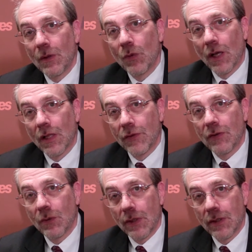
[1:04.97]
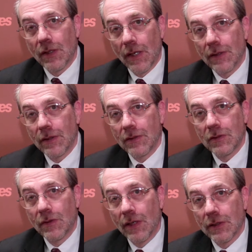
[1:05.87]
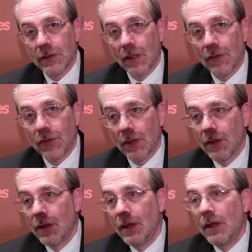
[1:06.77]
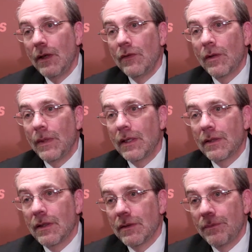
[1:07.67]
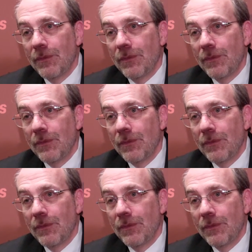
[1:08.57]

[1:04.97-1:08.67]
relevant to what the doctor is trying to solve. So to me, the